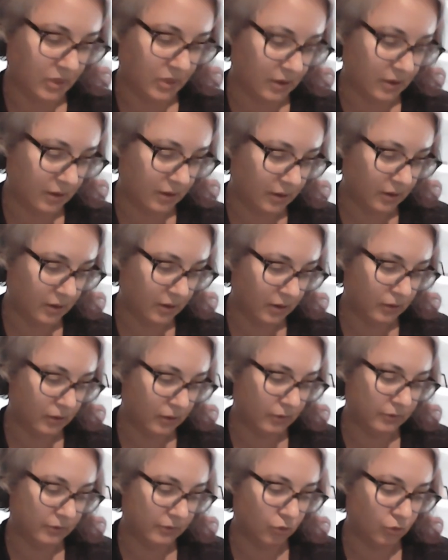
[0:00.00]
In
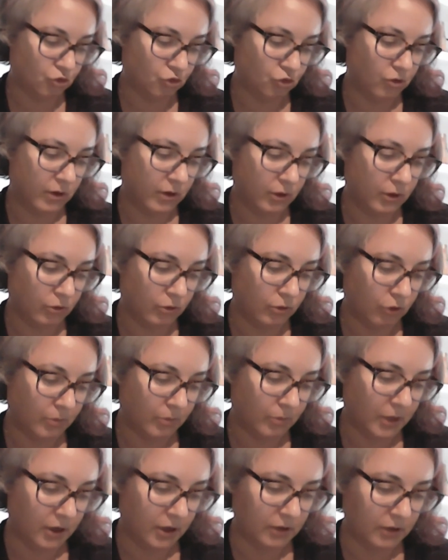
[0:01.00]
the
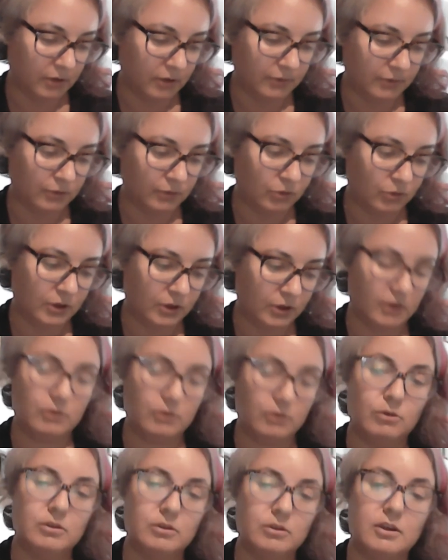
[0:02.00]
socioeconomic and historical
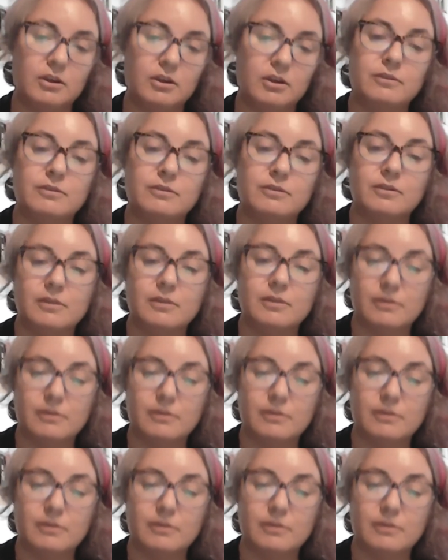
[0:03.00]
context.